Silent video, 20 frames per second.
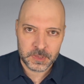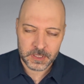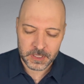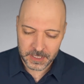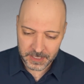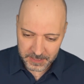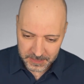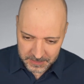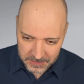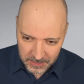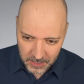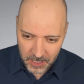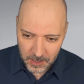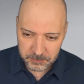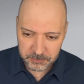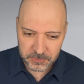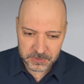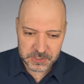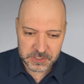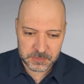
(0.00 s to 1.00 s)
an
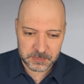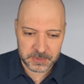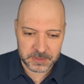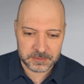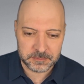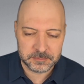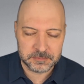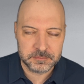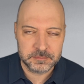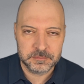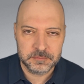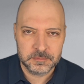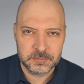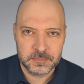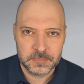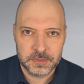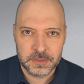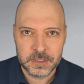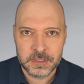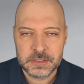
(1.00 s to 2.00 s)
accomplishment,
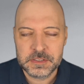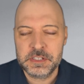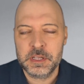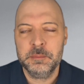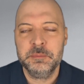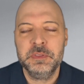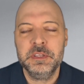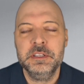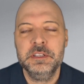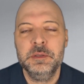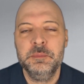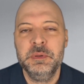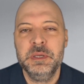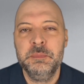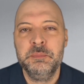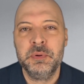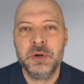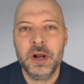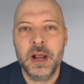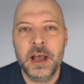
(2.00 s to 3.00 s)
something to be
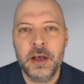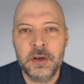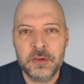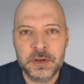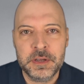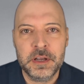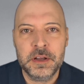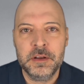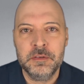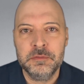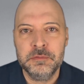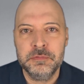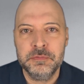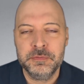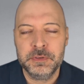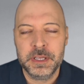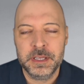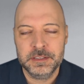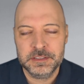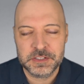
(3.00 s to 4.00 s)
proud
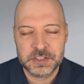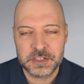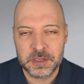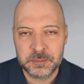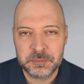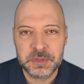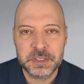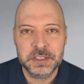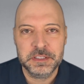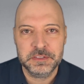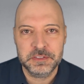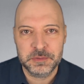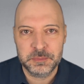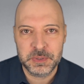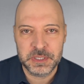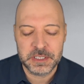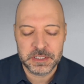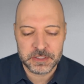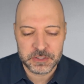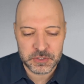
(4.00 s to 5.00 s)
of and something to
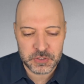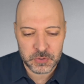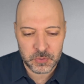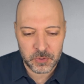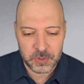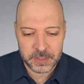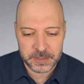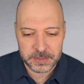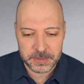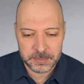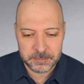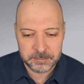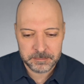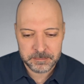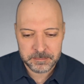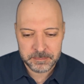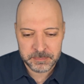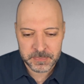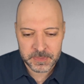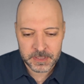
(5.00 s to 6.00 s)
be enjoyed.
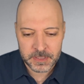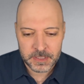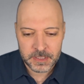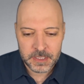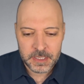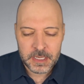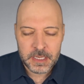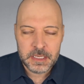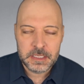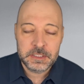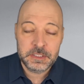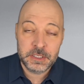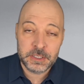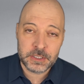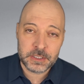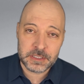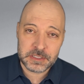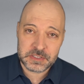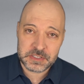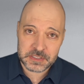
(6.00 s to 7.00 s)

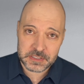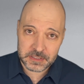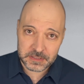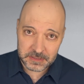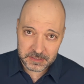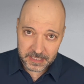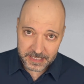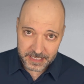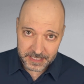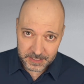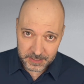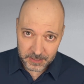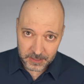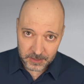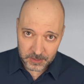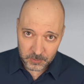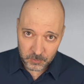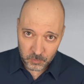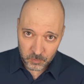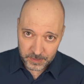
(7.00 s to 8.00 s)
Years
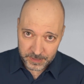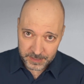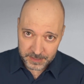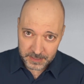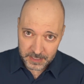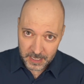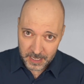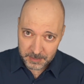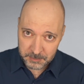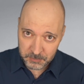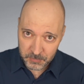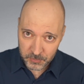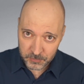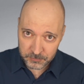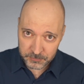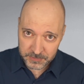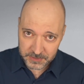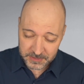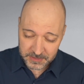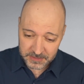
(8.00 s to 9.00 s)
later, when I
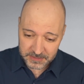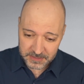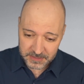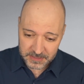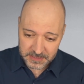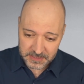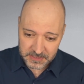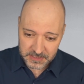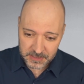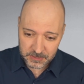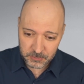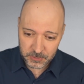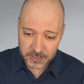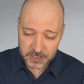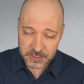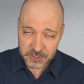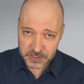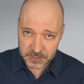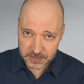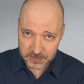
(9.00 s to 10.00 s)
moved to the DC
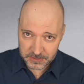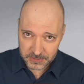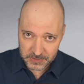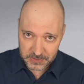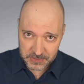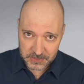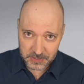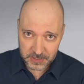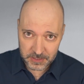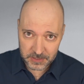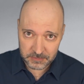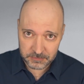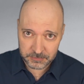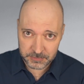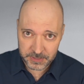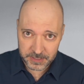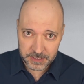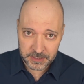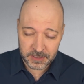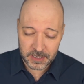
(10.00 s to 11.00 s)
region to serve
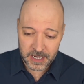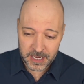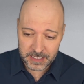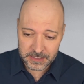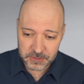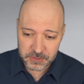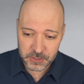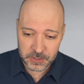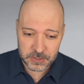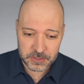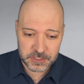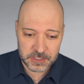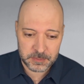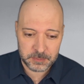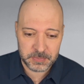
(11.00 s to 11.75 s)
here at Church in